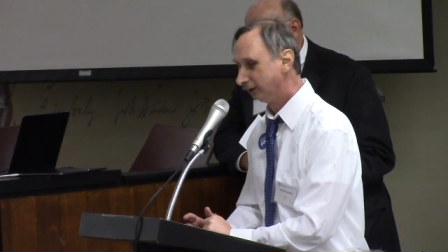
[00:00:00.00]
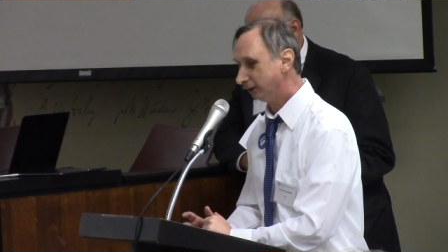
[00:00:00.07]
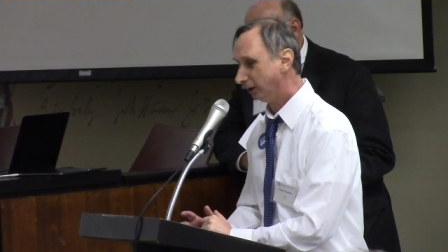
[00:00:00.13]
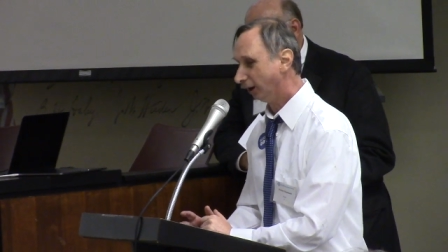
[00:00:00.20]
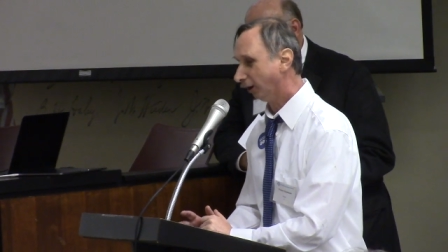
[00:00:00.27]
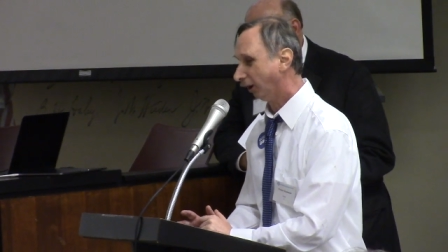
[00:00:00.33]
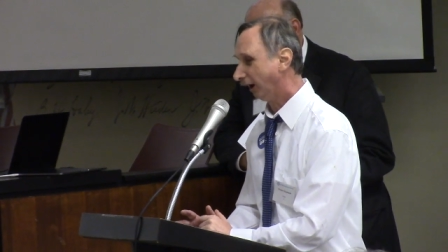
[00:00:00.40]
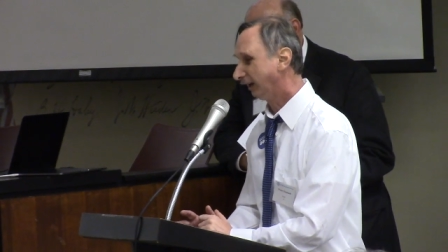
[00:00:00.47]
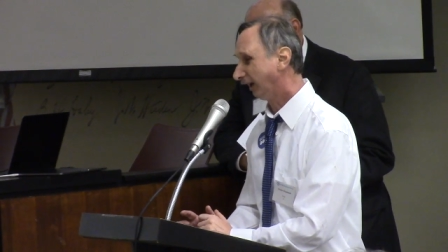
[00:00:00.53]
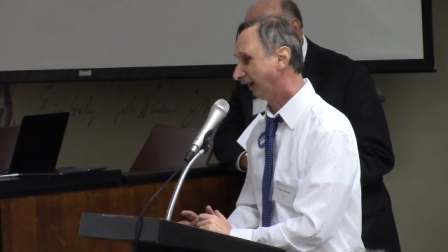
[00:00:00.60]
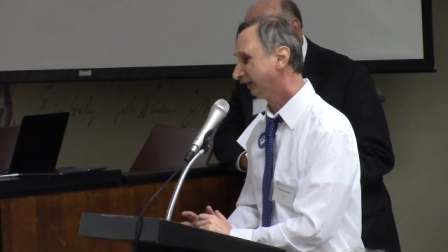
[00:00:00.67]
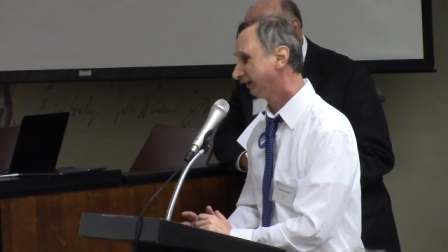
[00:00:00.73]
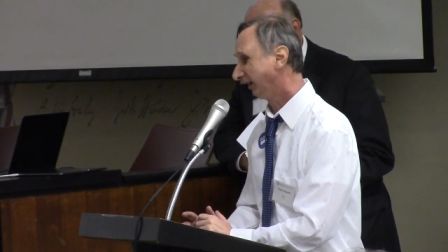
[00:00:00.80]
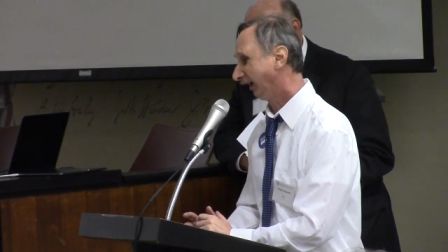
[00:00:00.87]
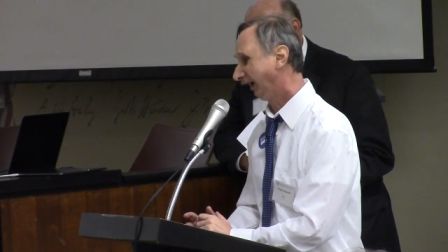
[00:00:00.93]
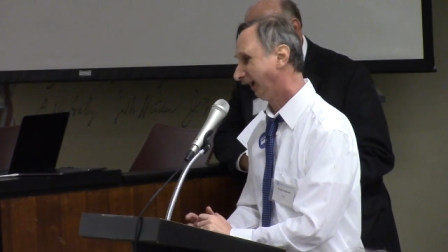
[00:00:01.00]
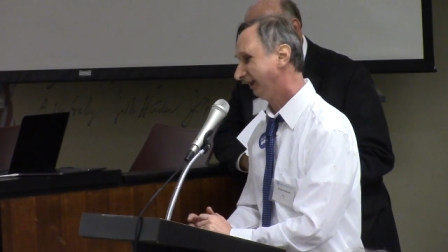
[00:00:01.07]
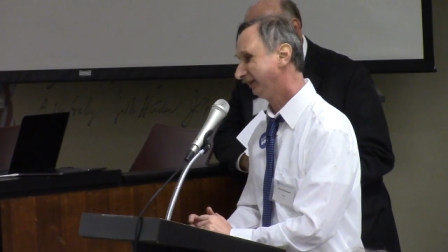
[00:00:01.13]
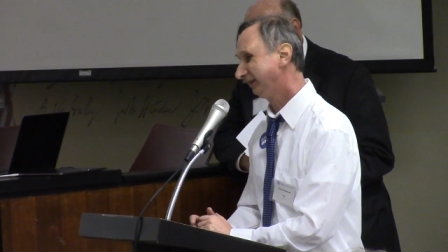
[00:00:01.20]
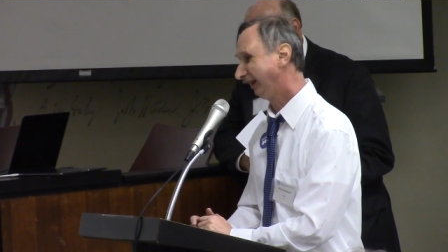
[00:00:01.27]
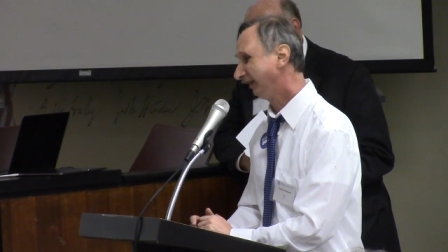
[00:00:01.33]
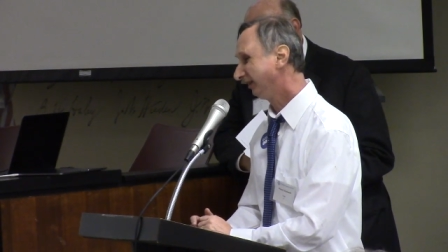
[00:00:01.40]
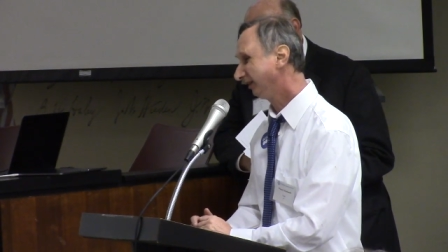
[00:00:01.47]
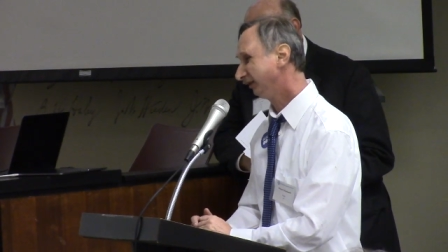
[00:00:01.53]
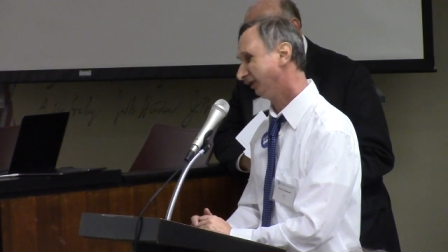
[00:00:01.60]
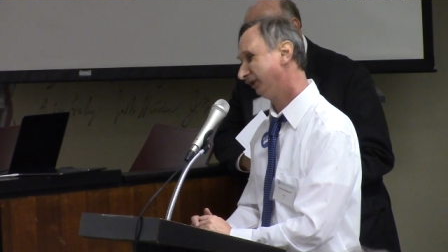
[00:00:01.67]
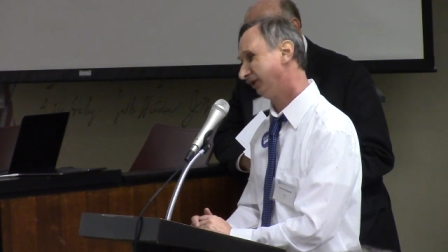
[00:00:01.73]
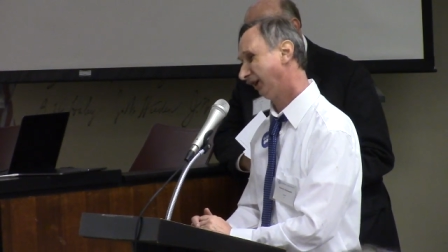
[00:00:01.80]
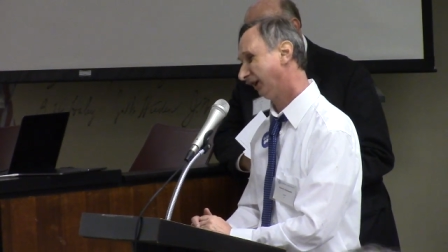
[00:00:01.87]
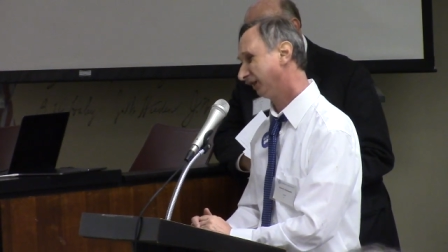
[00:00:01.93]
No, I, I, I, say this
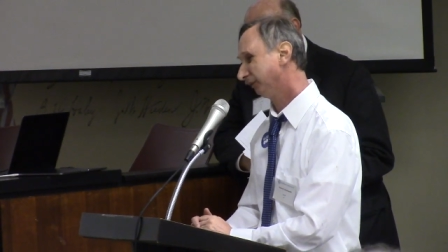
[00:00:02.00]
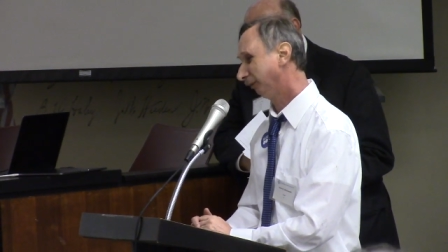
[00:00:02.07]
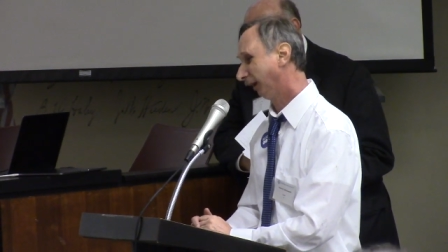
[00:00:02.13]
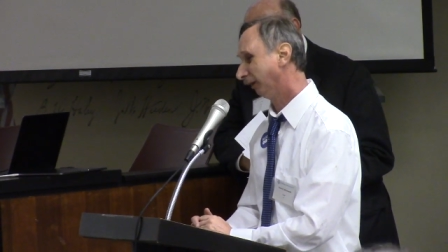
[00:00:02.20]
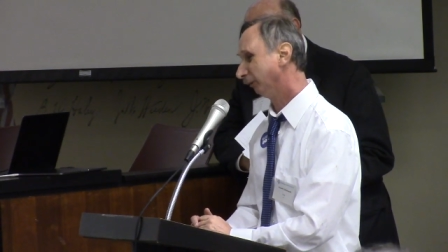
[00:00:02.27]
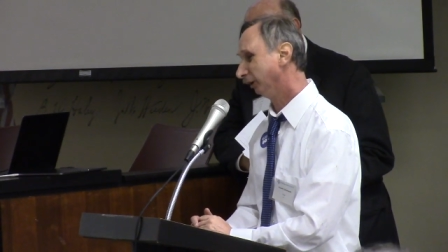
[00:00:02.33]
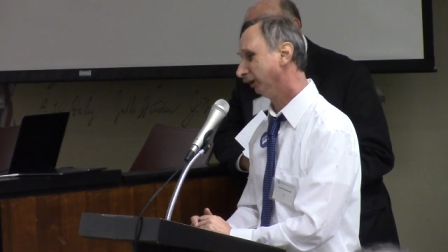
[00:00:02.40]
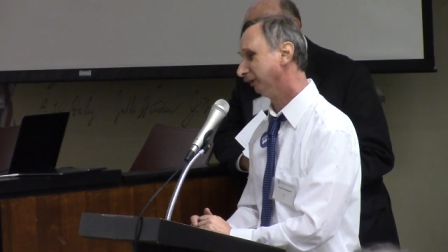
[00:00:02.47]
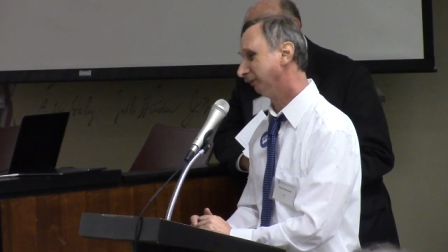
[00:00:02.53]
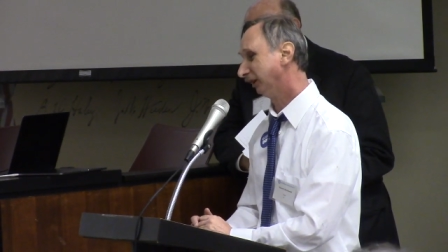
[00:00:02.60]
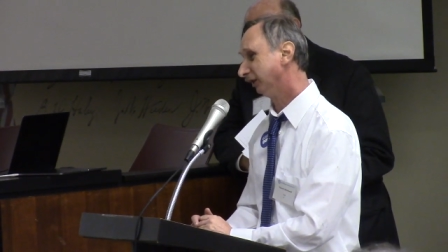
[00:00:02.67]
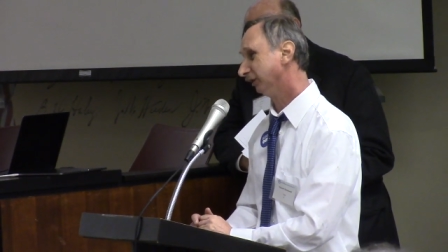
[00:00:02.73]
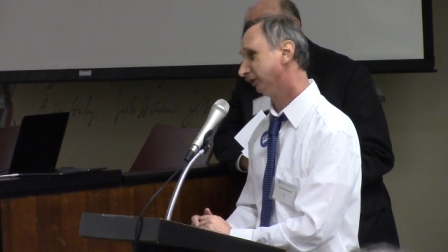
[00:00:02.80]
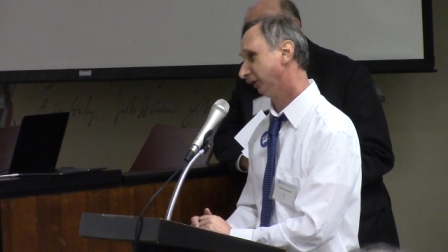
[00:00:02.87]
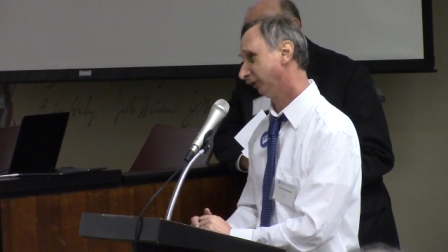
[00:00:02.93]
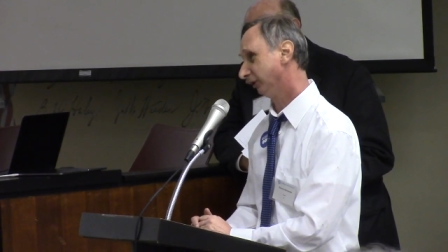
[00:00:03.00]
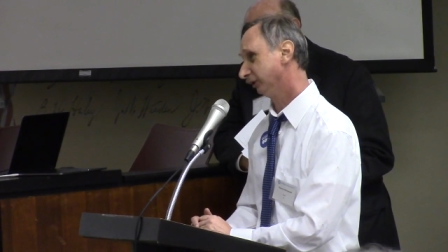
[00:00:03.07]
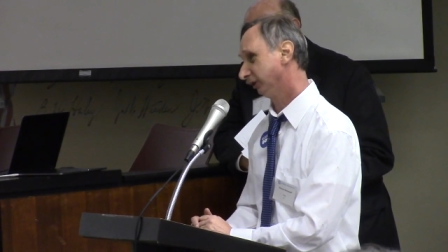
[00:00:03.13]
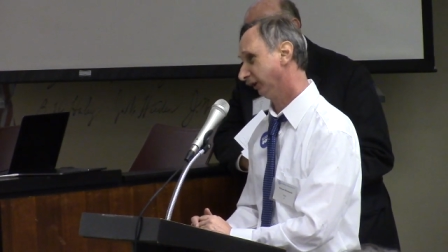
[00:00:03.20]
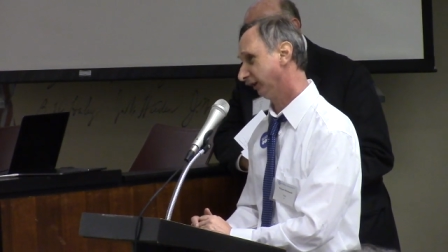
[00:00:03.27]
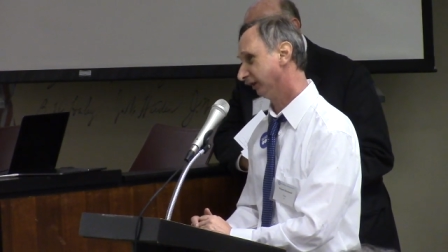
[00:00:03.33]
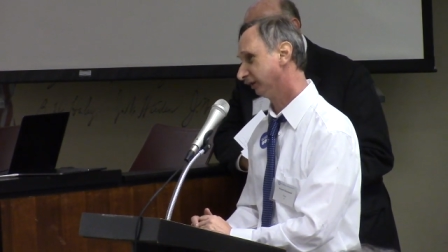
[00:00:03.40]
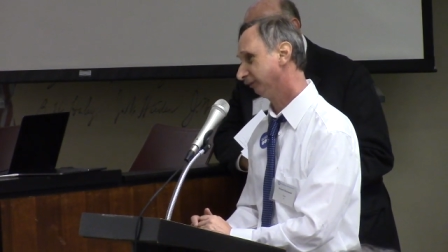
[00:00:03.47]
in jest, but I really mean it seriously,